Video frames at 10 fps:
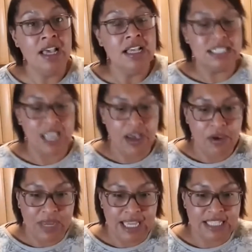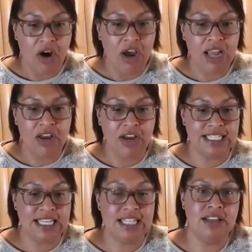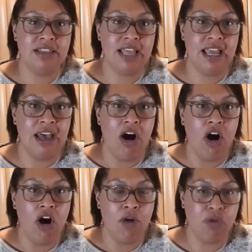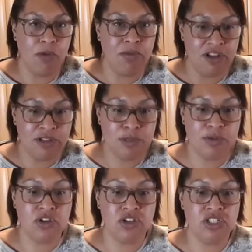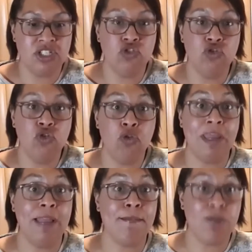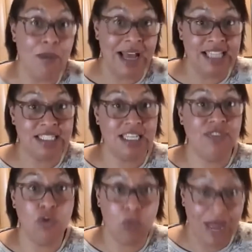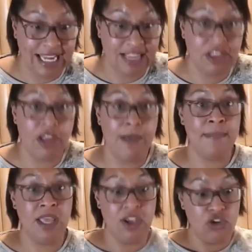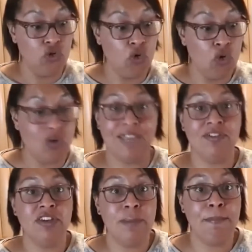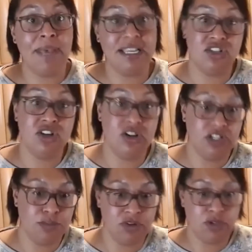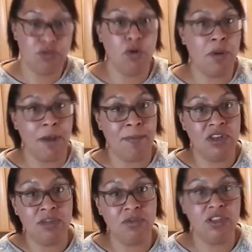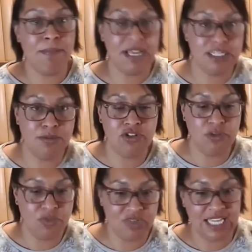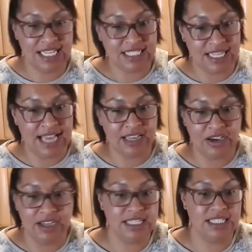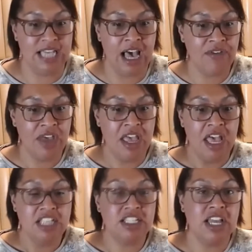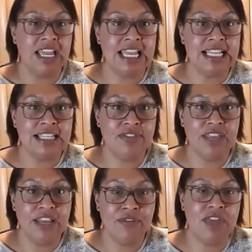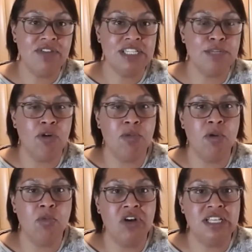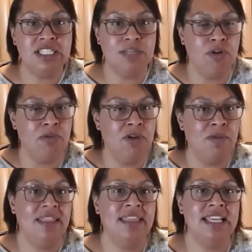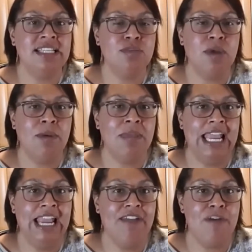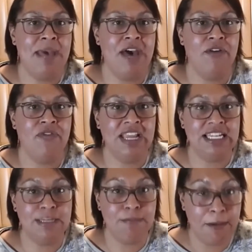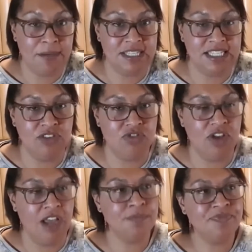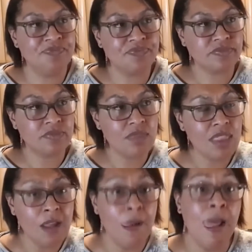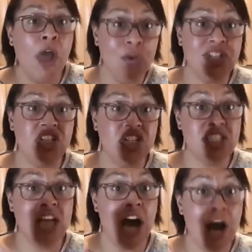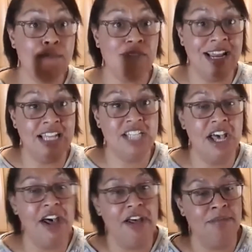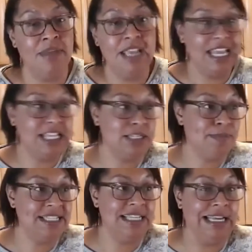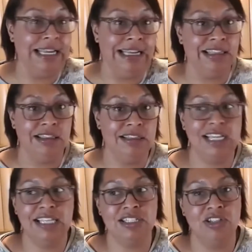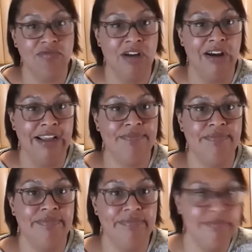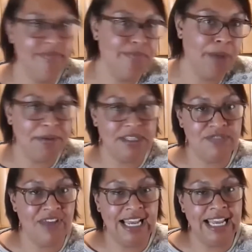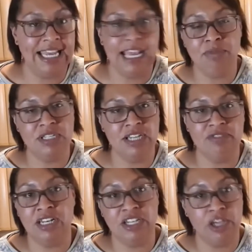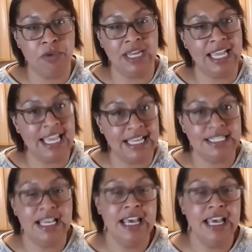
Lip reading: So it's highlighting that there are problems because you're being proactive, you're weighing them, you're giving them the best chance possible by putting them on the best possible teats and that kind of stuff. So if there is a problem, what is the problem? And this is where we hear about fading puppy syndrome, which is just an umbrella term. It's basically something's not right, puppy's failing, and we don't really know what it is.